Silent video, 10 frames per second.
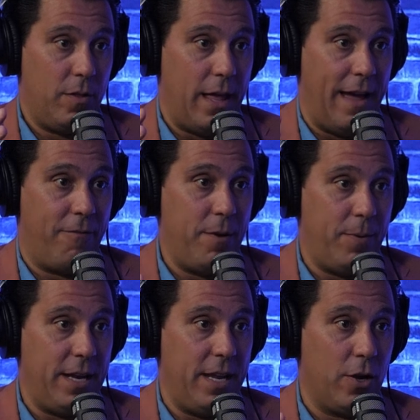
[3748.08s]

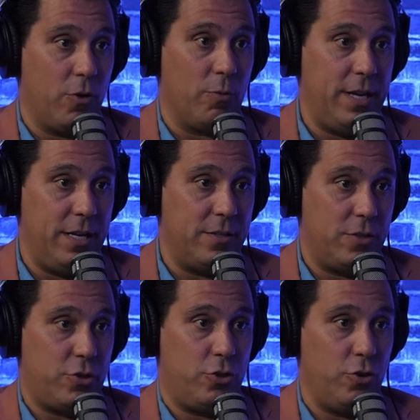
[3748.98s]
everybody agrees
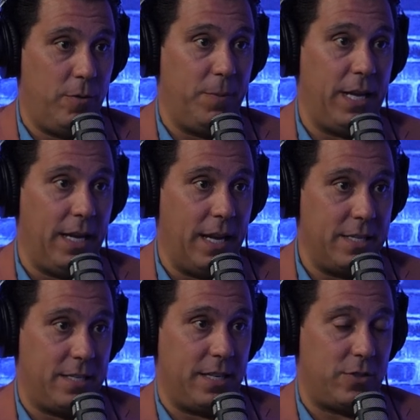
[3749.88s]
should be a
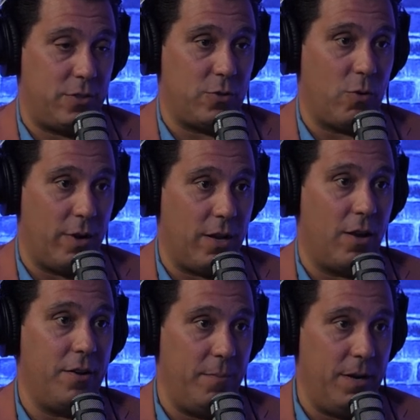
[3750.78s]
six story
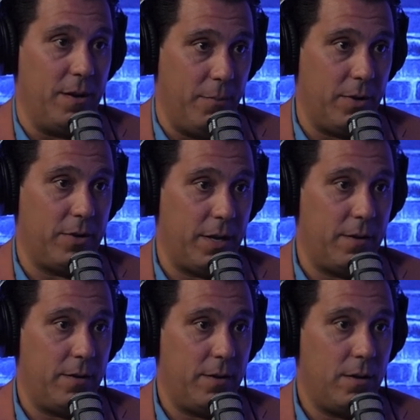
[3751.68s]
condominium building
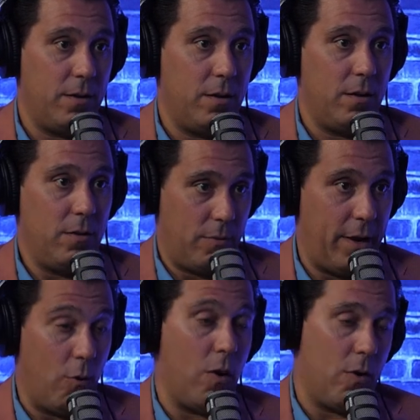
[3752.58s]
or more. Right.
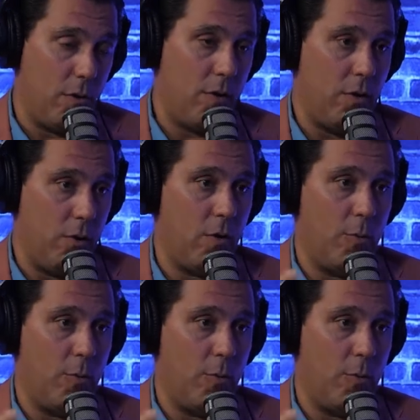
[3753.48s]
That's, or, I, I'd or